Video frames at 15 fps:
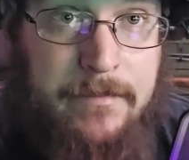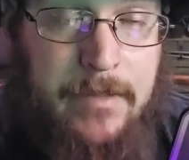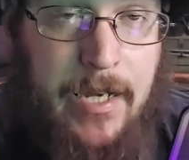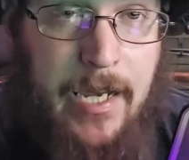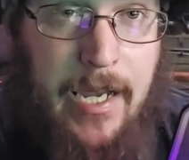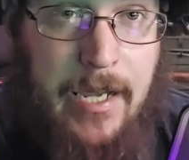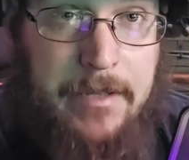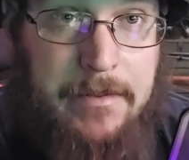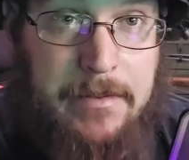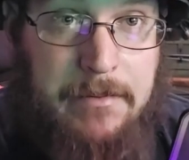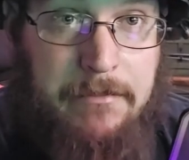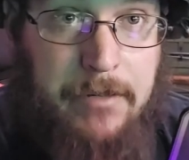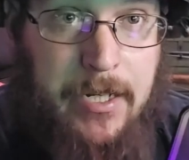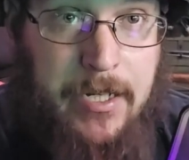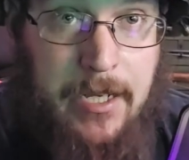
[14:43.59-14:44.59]
And
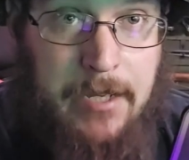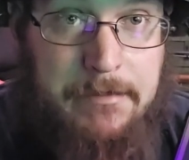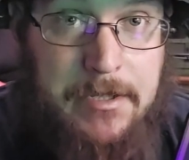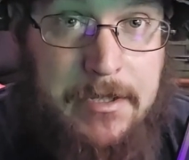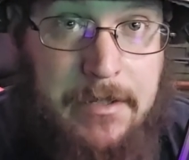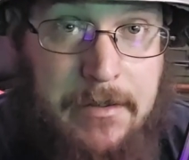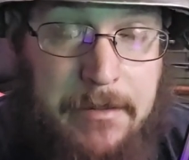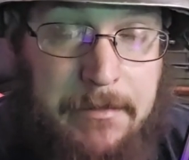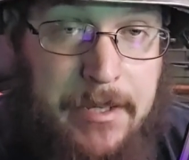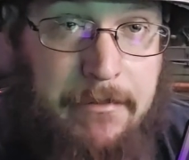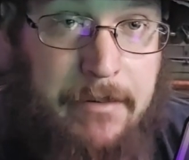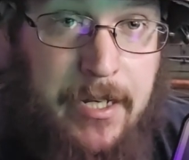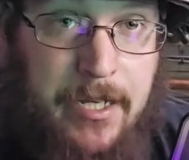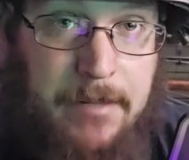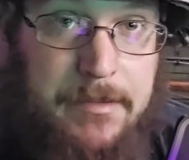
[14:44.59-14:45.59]
when it comes
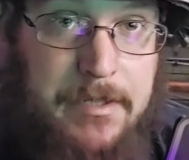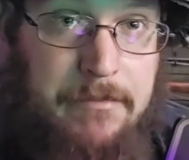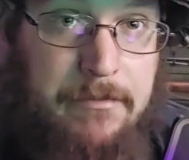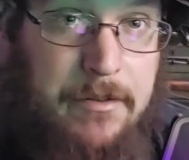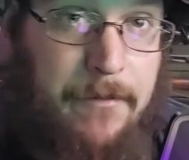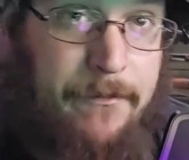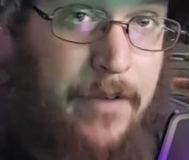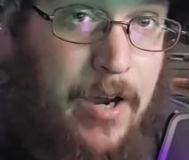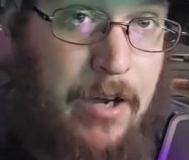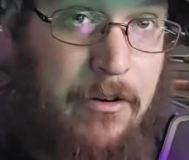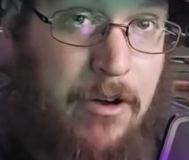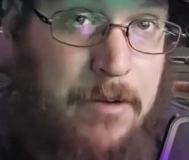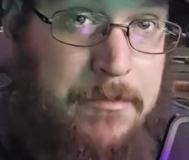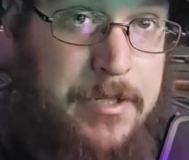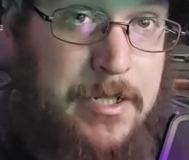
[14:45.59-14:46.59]
to
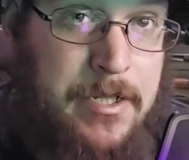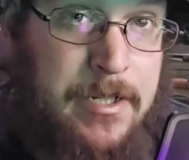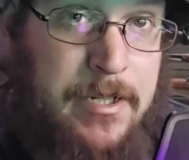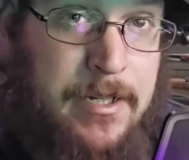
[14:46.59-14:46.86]
firearms,